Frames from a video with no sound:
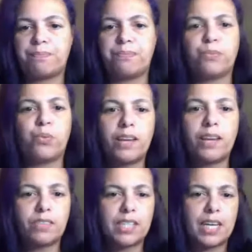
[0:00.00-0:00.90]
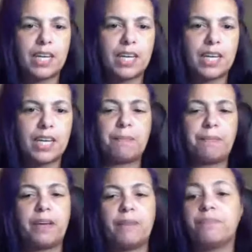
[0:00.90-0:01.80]
whatever the dating app
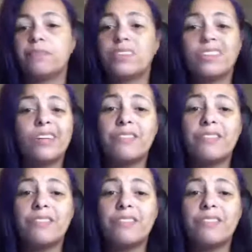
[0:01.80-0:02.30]
might be.